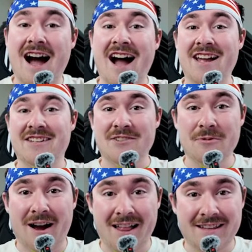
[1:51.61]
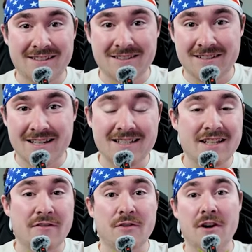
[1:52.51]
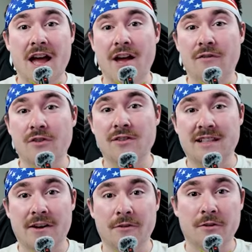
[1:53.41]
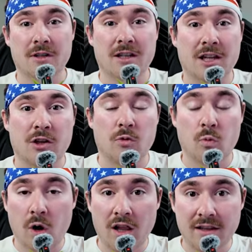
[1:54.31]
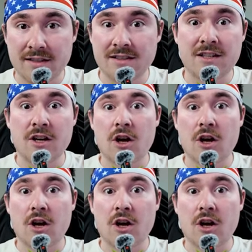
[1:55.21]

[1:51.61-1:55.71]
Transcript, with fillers: I do highly suggest if you're ever downloading a wallet,